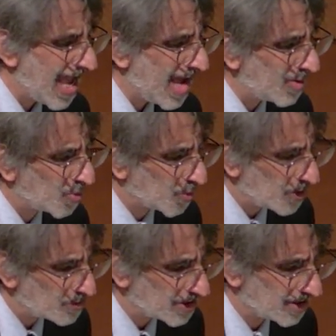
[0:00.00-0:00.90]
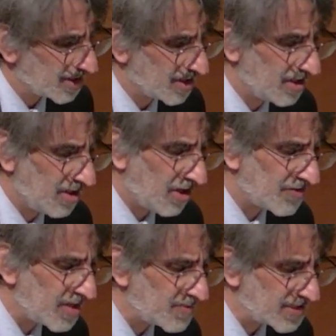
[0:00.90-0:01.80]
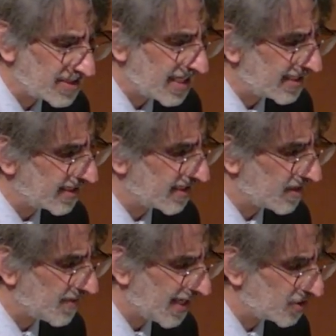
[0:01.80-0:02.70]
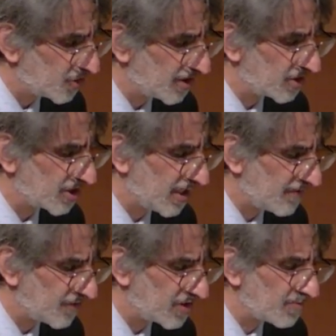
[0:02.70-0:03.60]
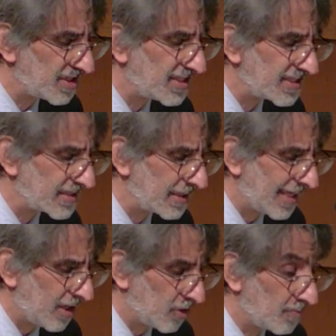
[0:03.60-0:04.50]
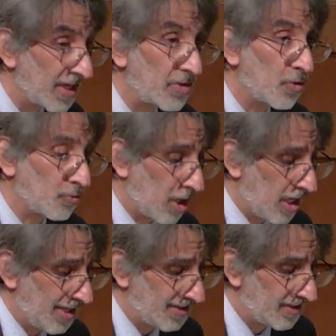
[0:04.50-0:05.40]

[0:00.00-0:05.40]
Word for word: How grossly are they mistaken in imagining slavery to be disallowed by Koran?